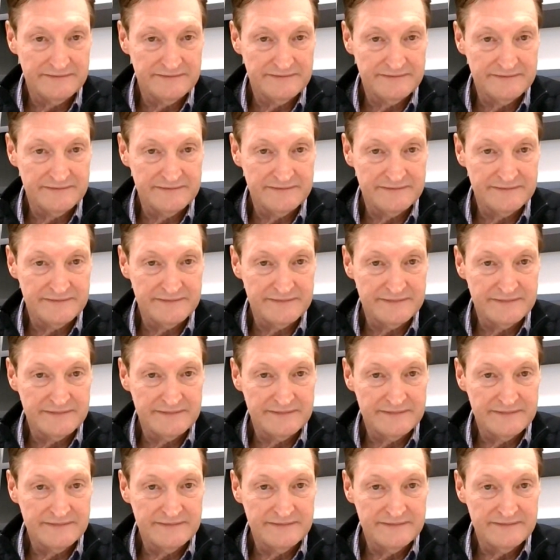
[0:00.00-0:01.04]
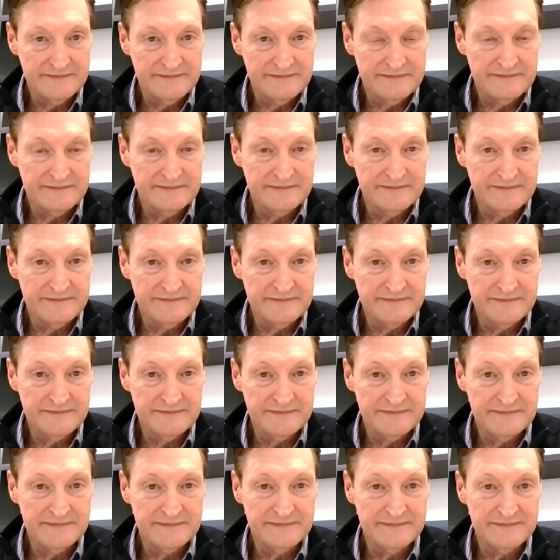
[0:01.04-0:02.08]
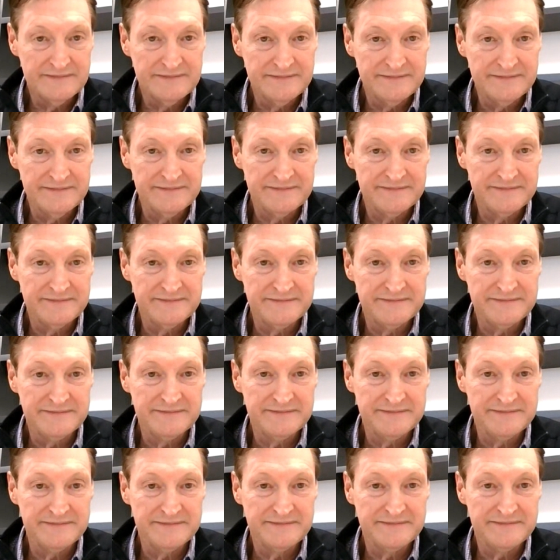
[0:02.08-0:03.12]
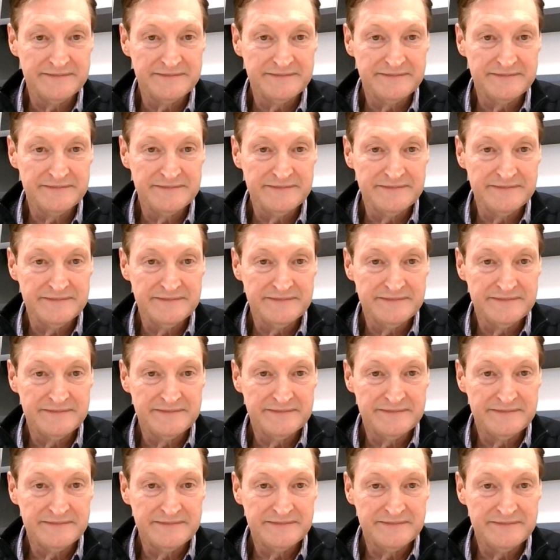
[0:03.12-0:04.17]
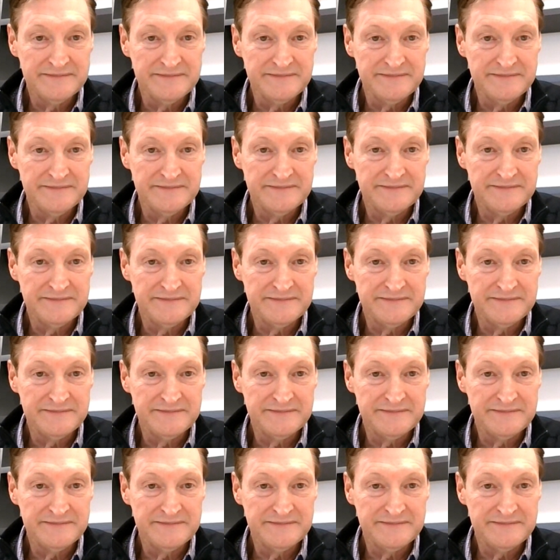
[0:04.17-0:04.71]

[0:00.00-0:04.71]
This person isn't speaking.